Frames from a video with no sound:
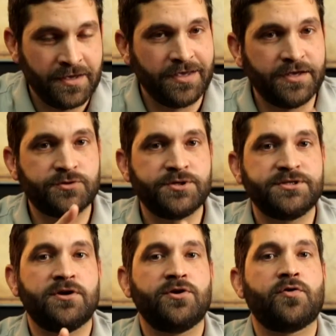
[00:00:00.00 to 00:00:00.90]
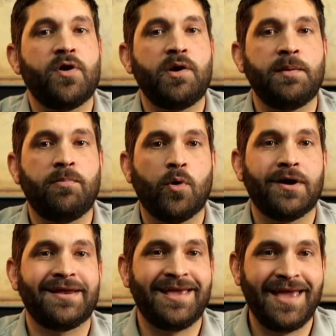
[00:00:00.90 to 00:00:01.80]
Entries on your credit
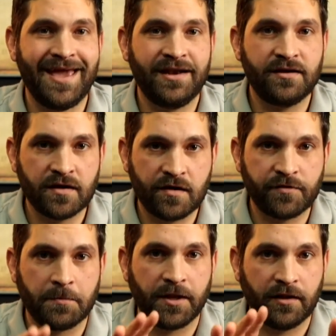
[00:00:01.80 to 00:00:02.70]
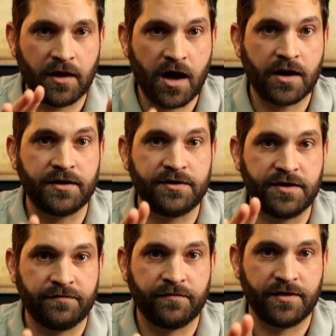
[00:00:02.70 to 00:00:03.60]
report can come from a lot of
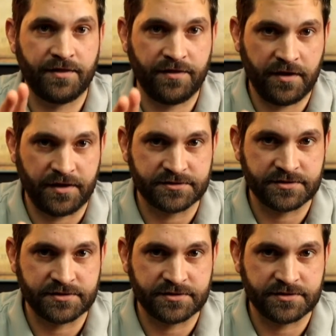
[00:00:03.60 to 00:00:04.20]
different things.